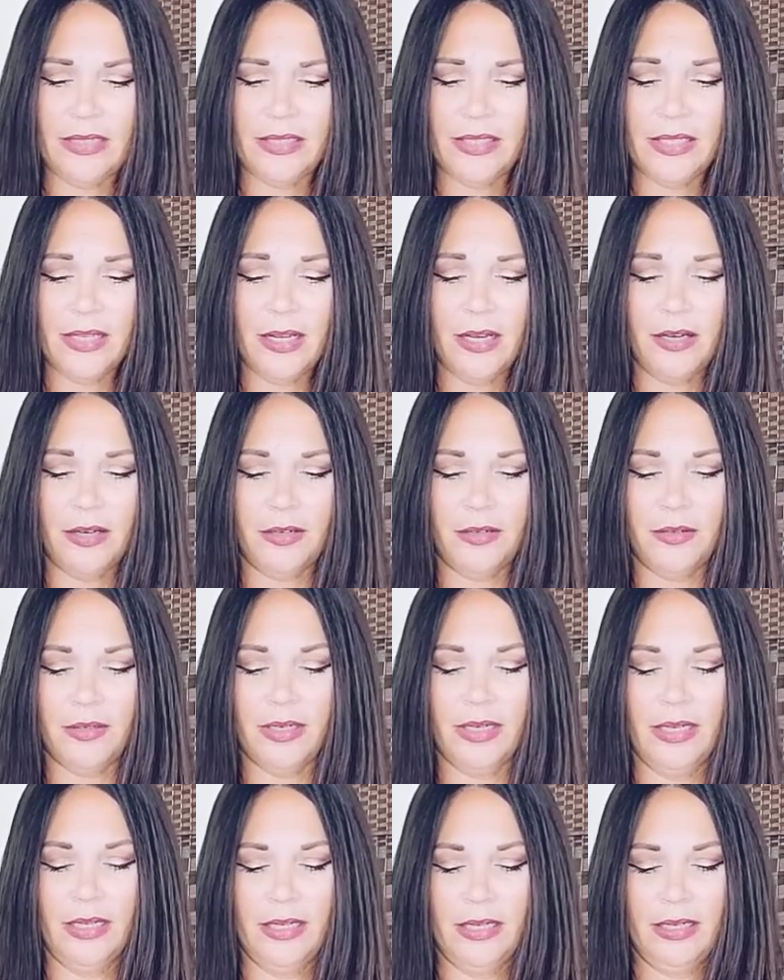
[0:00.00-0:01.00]

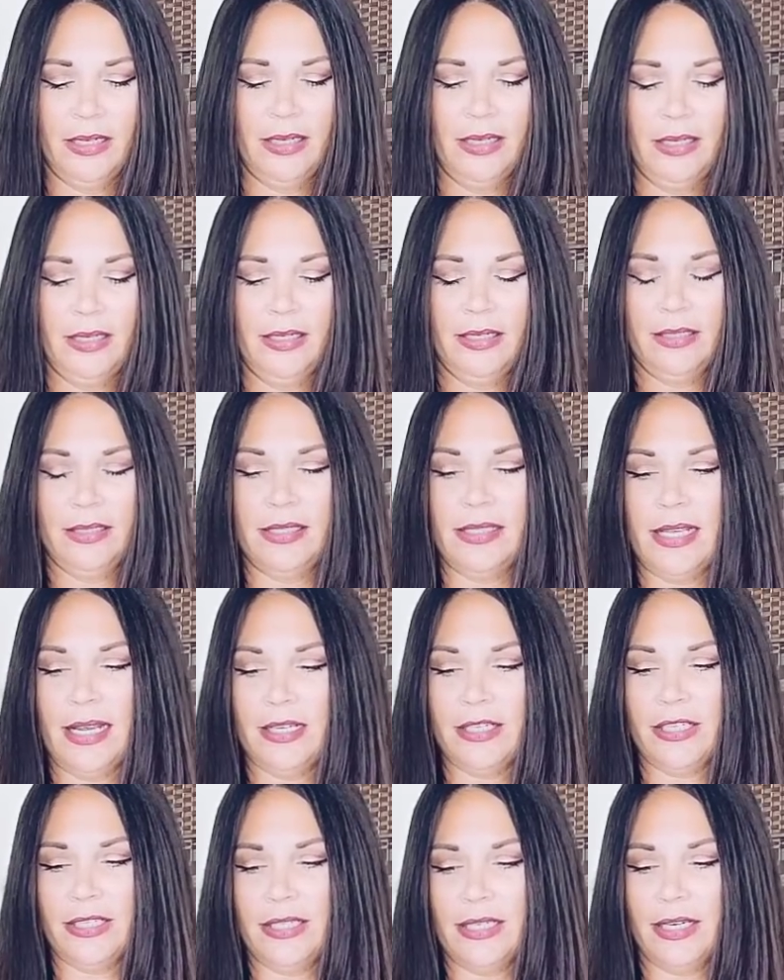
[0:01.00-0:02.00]
So,
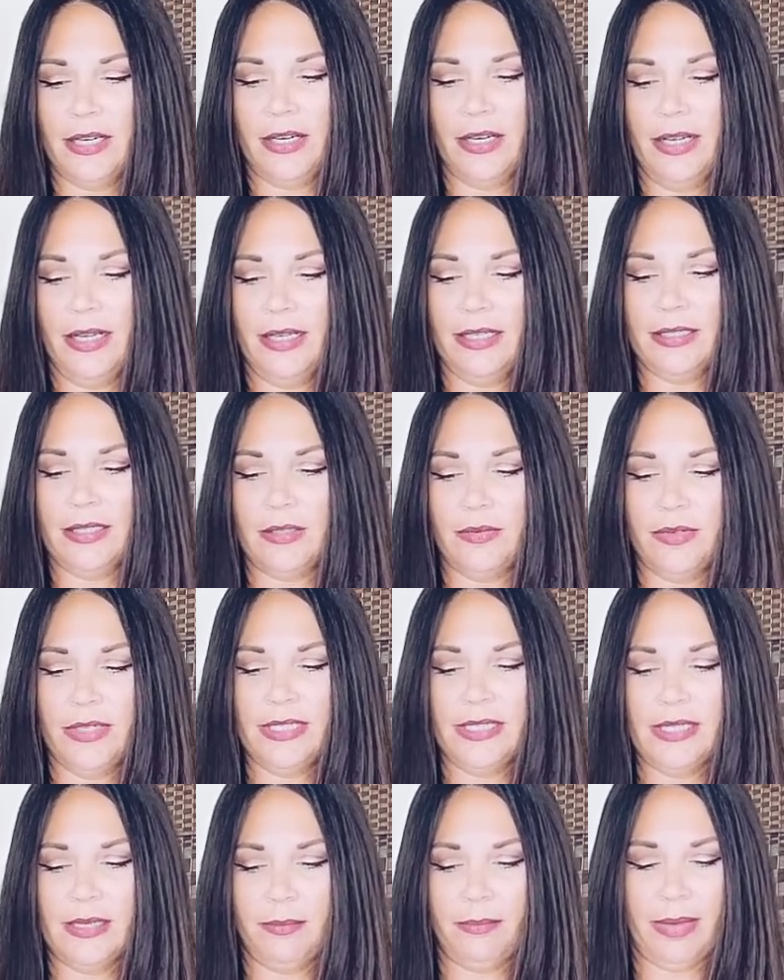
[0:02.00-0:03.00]
Sagittarius,
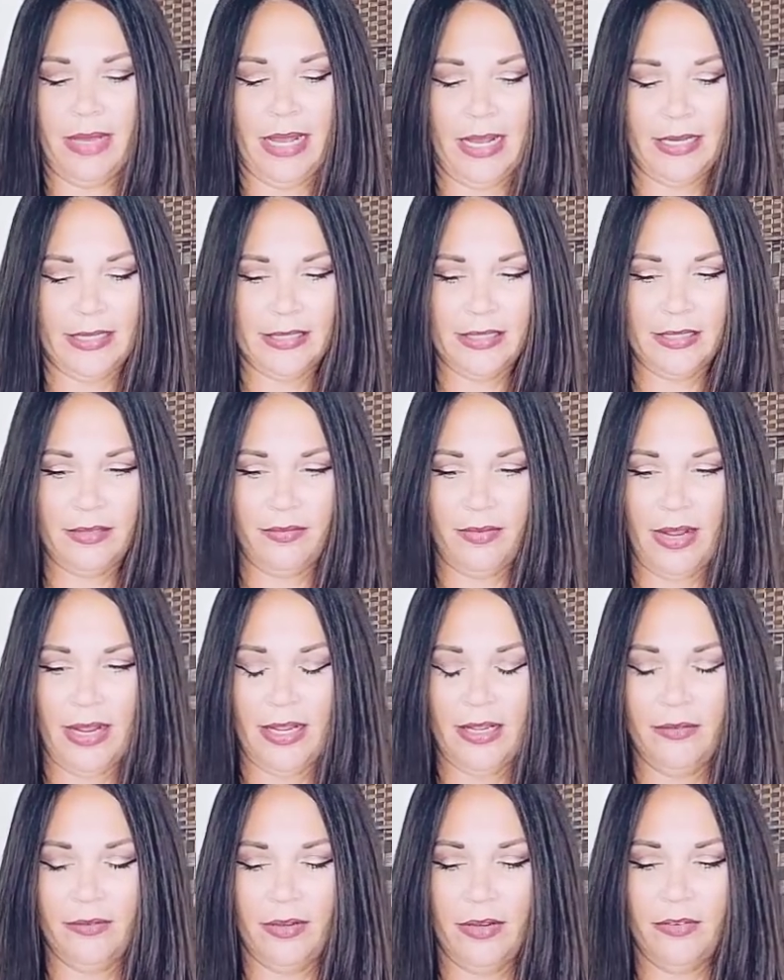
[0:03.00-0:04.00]
recent past,
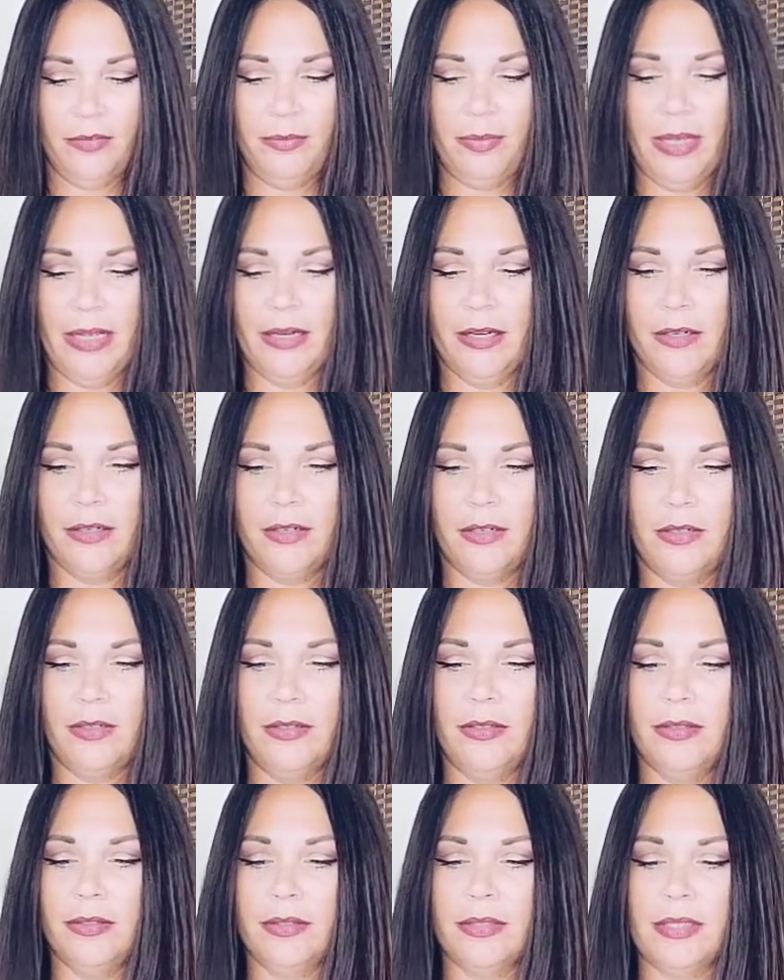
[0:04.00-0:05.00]
Five of
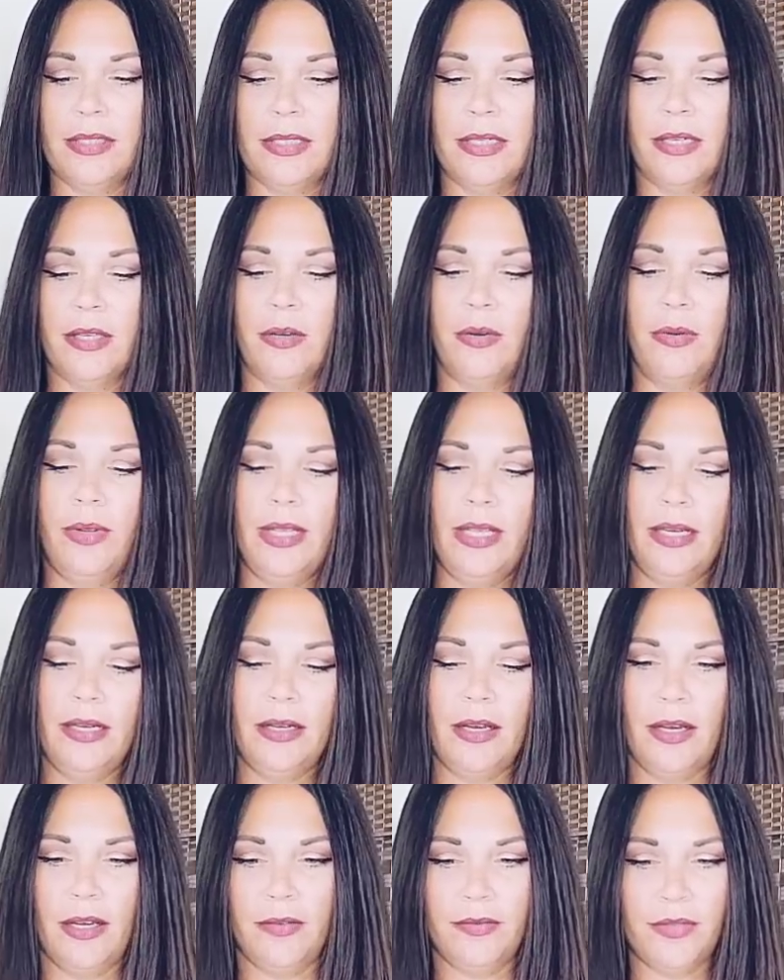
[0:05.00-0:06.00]
Pentacles, the
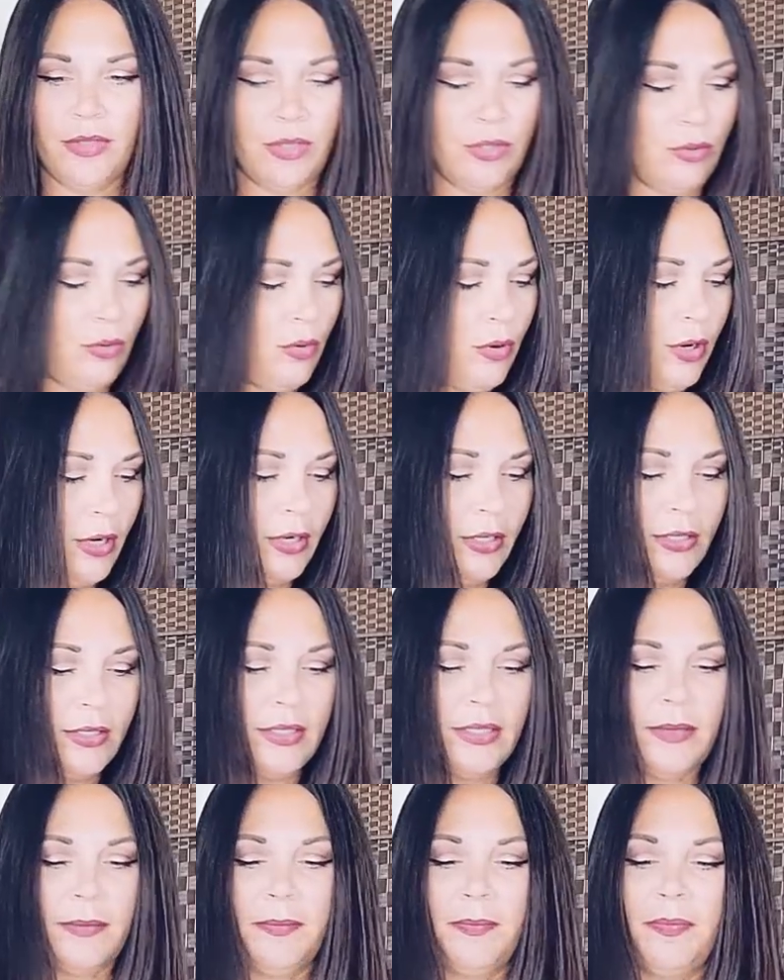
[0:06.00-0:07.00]
Queen of
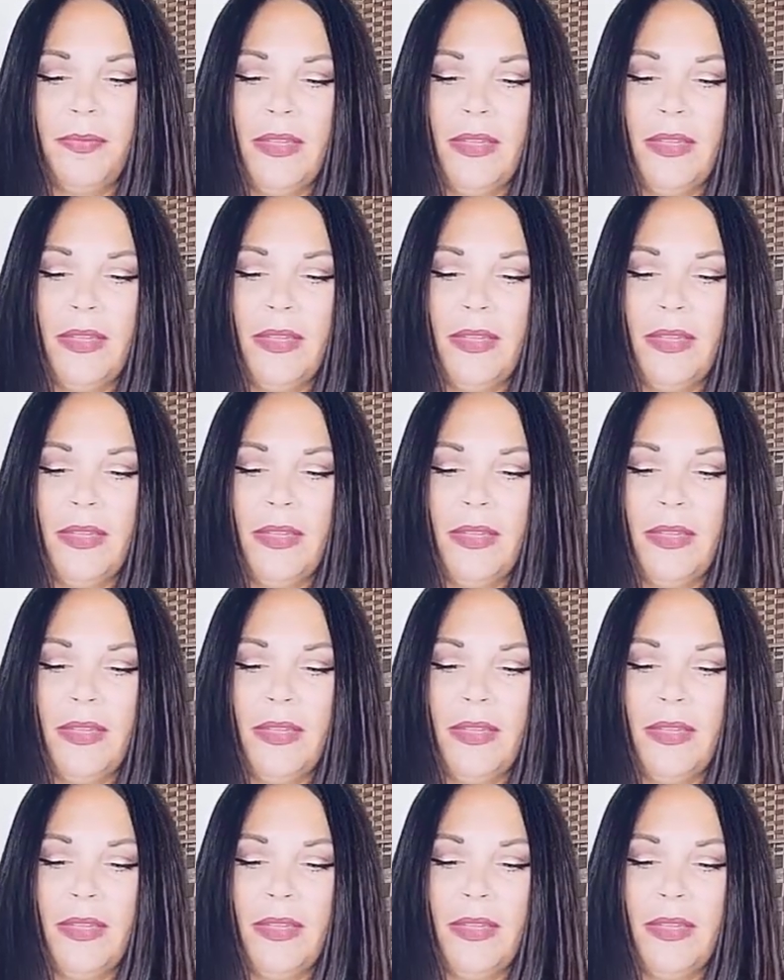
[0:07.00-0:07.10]
Swords,